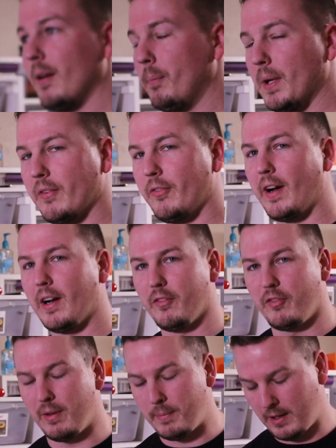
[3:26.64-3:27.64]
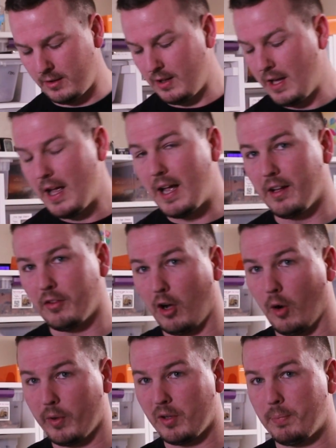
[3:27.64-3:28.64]
Big fire female, has
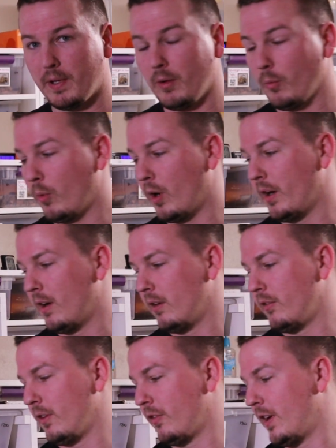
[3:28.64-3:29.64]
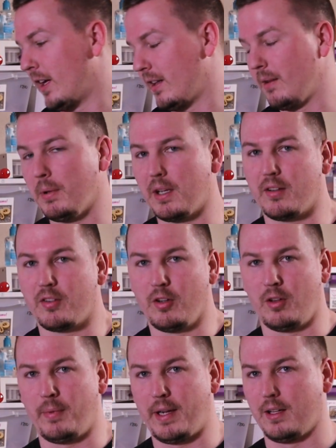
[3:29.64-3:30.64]
always been one of, if not the biggest
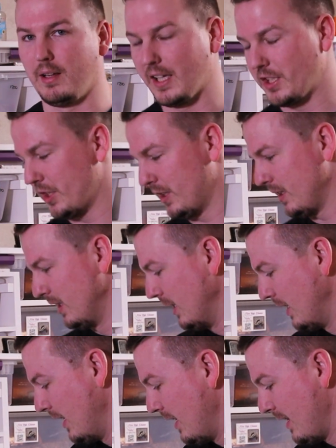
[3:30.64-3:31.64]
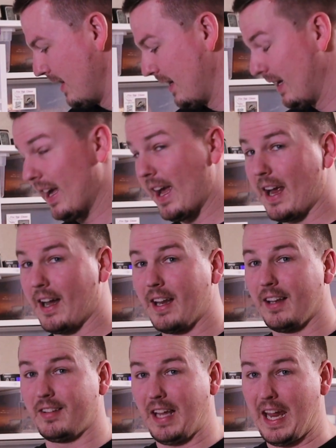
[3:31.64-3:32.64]
girl in my collection, and
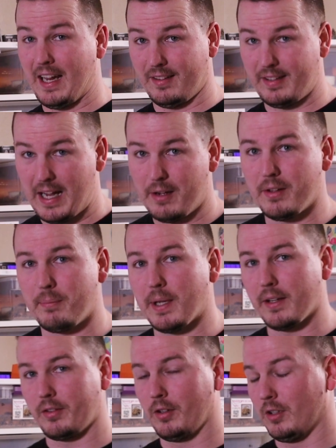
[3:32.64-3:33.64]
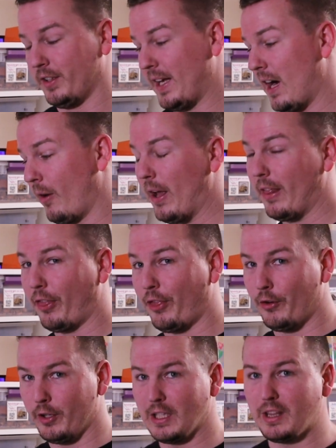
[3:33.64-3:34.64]
is hands down the biggest girl now at
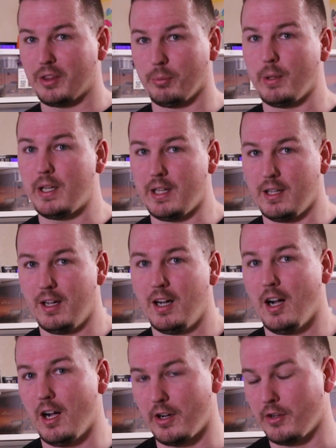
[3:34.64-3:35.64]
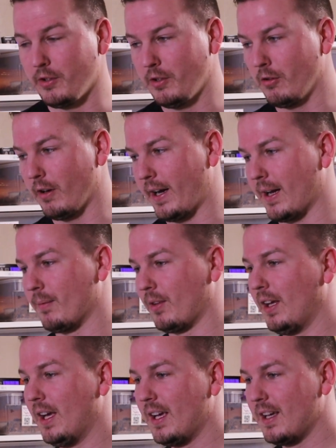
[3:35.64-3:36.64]
3,300 grams
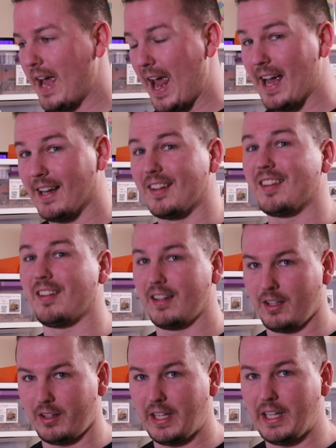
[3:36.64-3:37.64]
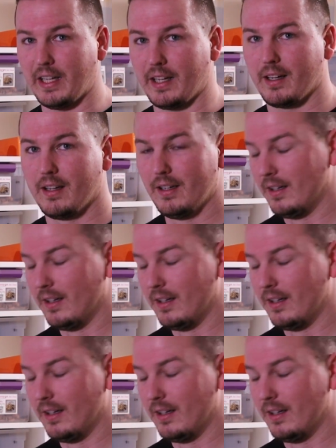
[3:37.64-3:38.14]
and still eating.